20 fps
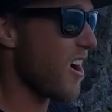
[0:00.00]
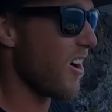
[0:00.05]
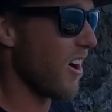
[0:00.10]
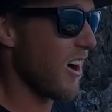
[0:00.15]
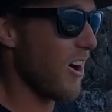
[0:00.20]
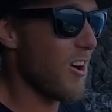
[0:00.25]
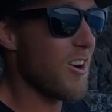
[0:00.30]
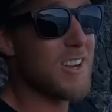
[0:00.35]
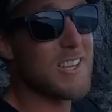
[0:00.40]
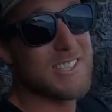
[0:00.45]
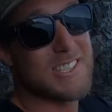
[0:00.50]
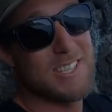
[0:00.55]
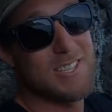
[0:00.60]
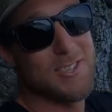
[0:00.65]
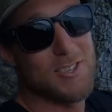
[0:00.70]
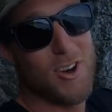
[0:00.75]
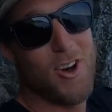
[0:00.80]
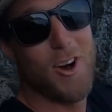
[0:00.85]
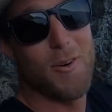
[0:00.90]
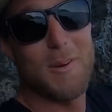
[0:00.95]
I honestly
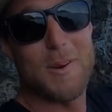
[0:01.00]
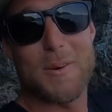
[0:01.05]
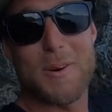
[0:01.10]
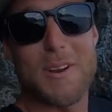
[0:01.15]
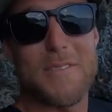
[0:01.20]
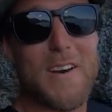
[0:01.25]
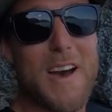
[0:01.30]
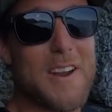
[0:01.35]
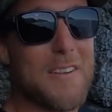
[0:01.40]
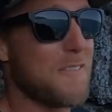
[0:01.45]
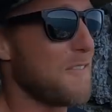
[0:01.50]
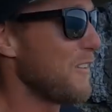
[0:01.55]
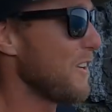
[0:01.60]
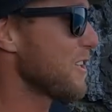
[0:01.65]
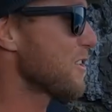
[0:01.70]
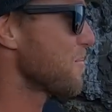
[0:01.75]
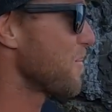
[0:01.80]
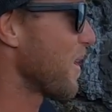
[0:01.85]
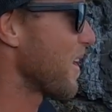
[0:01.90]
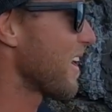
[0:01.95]
thought we would have had a
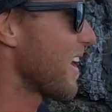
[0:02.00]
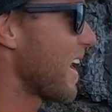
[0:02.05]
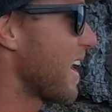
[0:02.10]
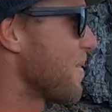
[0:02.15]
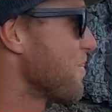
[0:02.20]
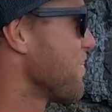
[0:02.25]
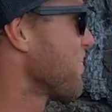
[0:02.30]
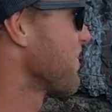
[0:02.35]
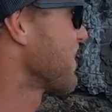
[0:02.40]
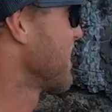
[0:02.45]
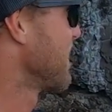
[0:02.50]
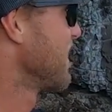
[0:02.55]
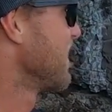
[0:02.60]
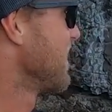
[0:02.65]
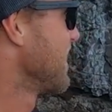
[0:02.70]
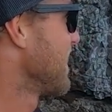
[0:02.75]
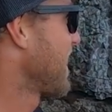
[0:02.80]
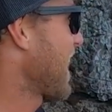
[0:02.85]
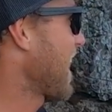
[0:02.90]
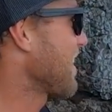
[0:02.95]
fish, but um,
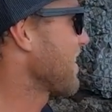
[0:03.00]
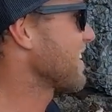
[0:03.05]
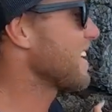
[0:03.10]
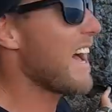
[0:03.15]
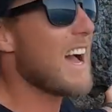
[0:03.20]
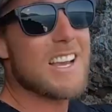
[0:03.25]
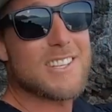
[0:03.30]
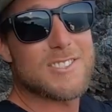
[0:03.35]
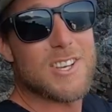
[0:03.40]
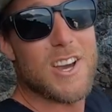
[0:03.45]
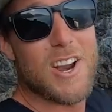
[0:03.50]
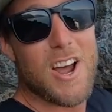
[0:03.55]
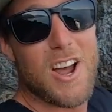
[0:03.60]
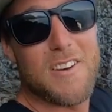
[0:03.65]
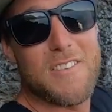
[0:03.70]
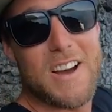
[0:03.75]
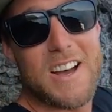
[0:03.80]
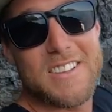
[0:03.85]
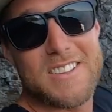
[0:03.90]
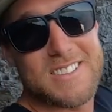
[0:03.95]
hey, the day's not
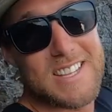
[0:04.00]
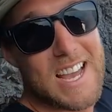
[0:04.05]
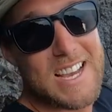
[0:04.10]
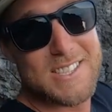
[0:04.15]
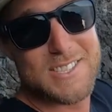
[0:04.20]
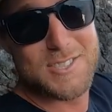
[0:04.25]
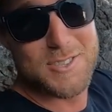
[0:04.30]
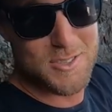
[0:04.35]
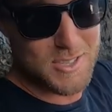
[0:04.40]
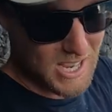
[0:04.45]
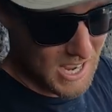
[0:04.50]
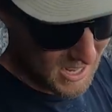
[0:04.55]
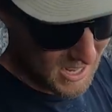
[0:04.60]
over. The day's still